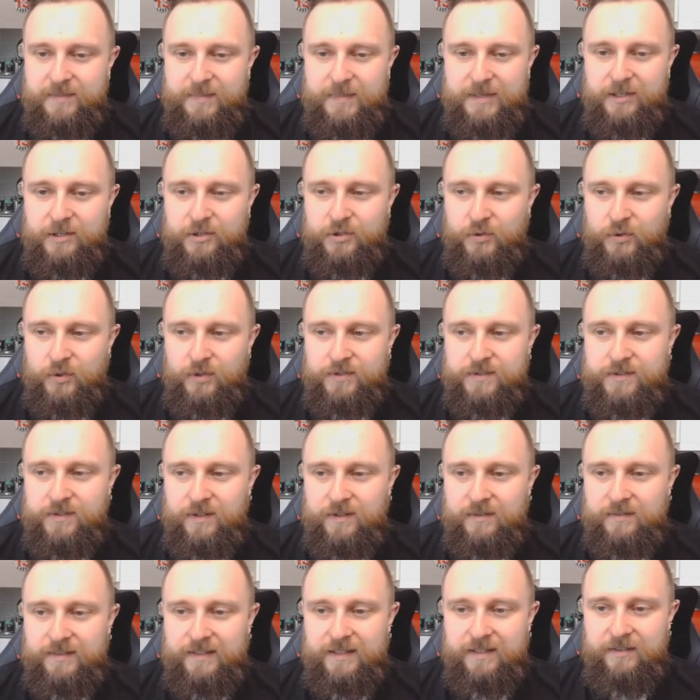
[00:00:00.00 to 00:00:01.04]
I mean, a draw is
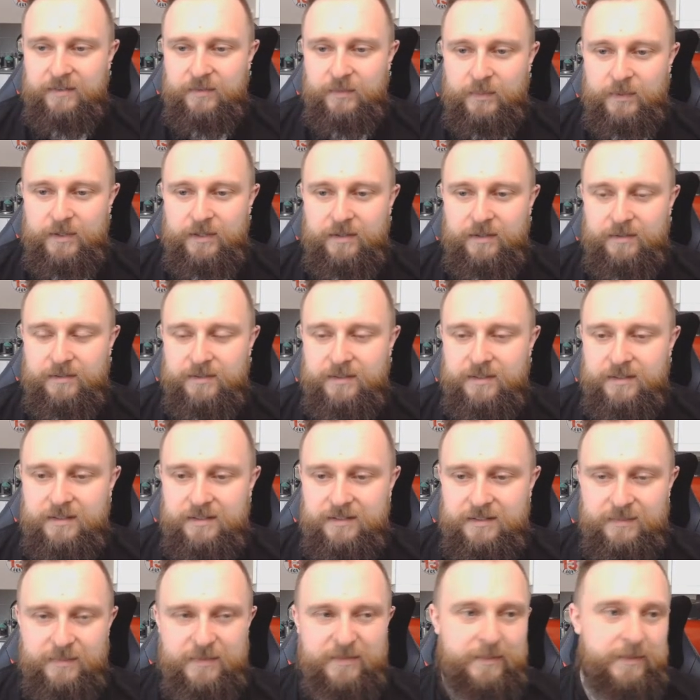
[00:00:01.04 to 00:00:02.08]
not the end of the world.
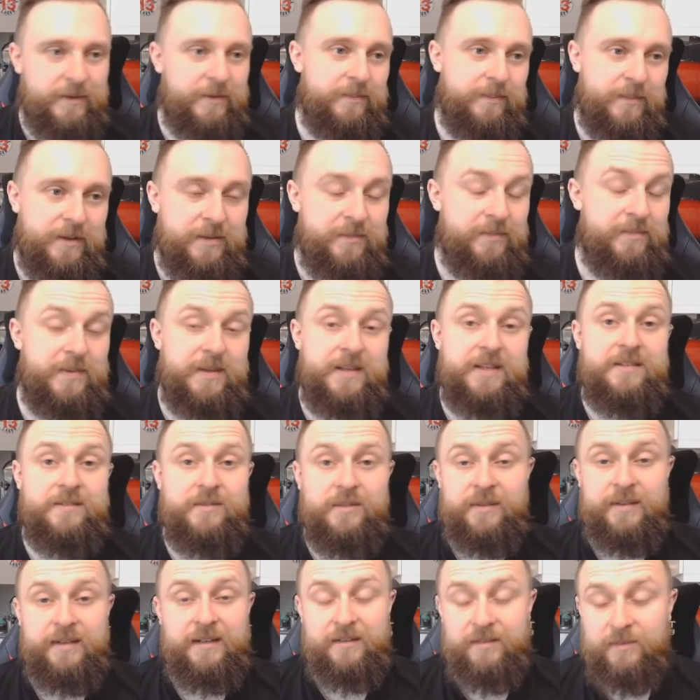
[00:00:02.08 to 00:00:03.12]
I mean, being beat's
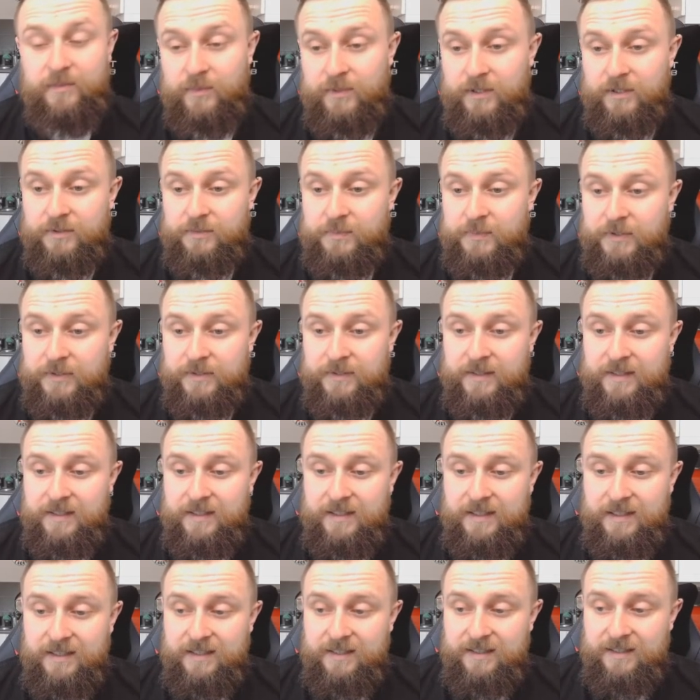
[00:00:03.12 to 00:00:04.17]
not the end of the world, but
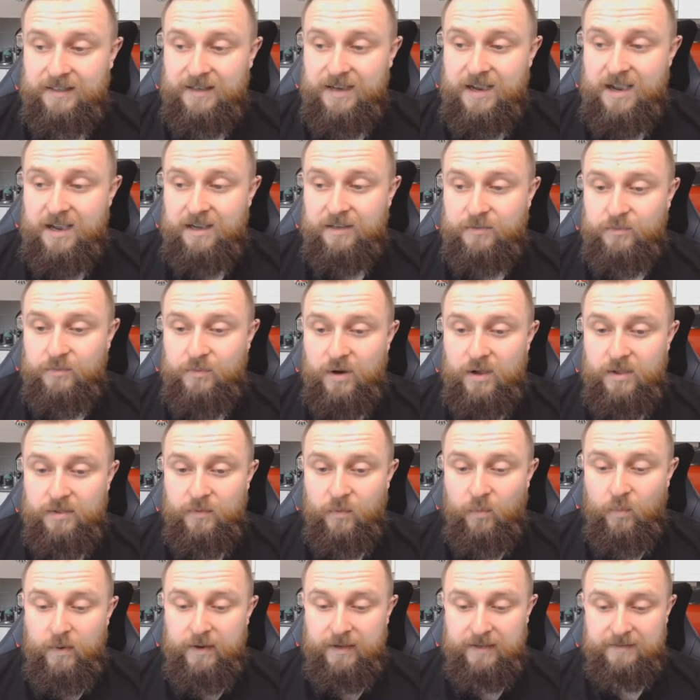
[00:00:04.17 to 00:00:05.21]
I'd
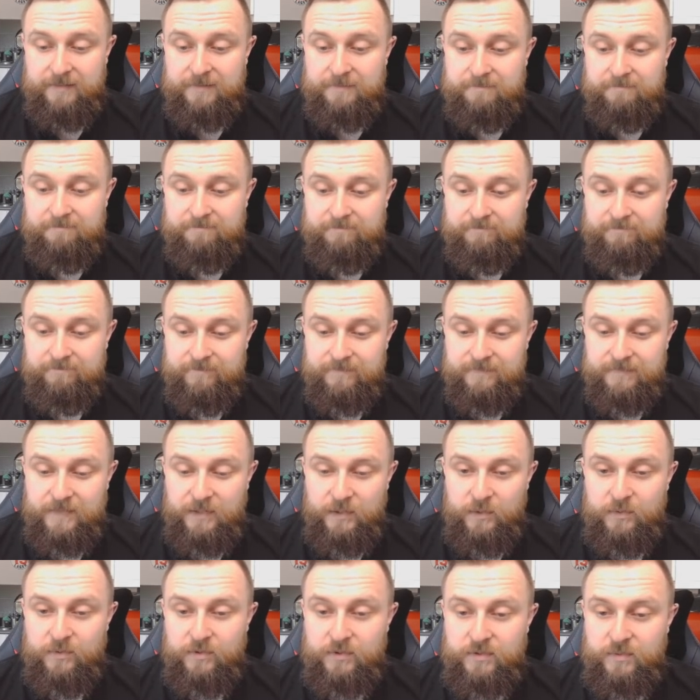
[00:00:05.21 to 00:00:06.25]
rather win.
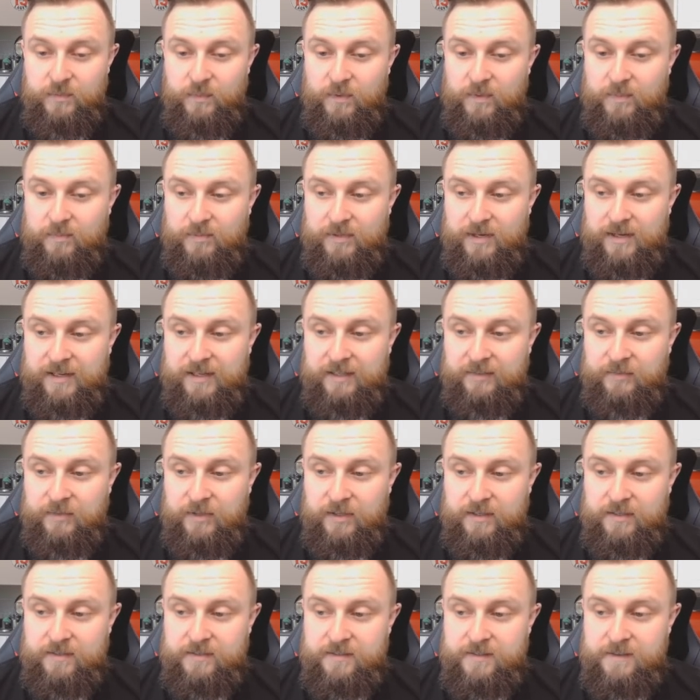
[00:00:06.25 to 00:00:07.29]
Who doesn't want bragging
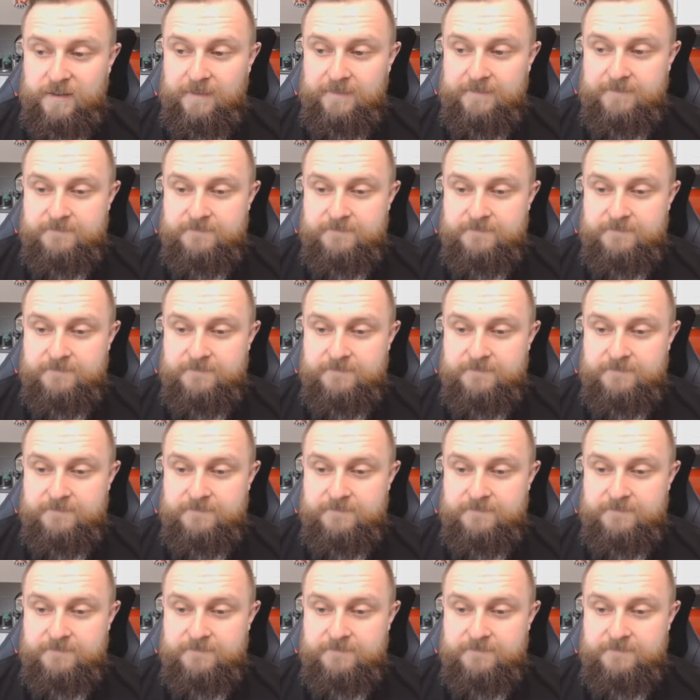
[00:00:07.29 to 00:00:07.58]
rights?